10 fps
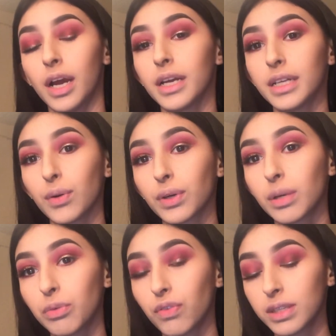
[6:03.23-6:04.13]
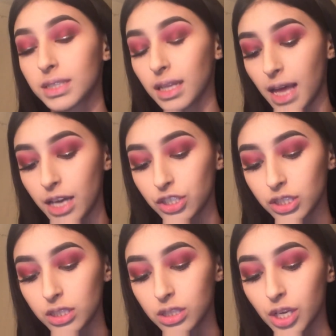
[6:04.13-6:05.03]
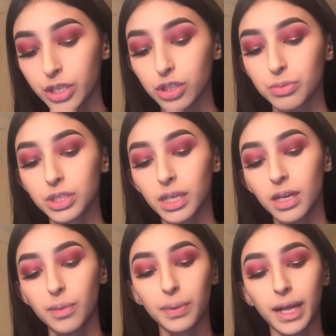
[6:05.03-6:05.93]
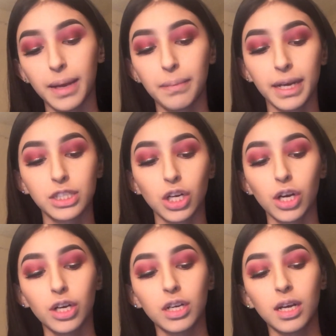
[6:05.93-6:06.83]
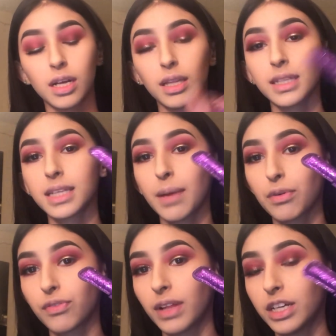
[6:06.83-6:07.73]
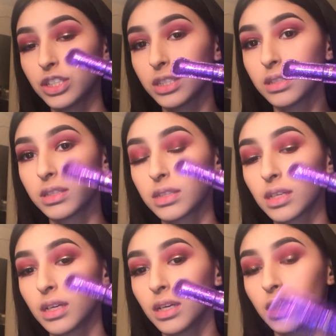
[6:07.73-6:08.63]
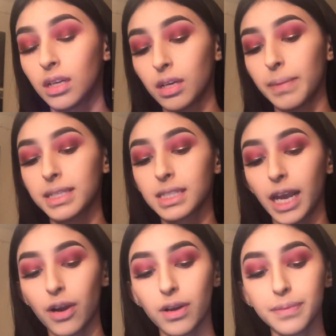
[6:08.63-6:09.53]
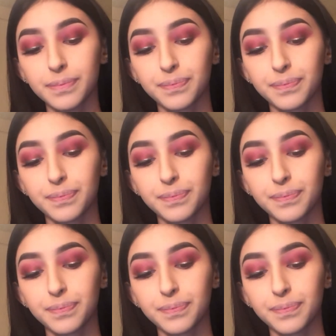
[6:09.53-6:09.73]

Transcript: Alright, now we're gonna move on to lashes. So I'm just gonna apply my Tarte Lights Camera Flashes mascara.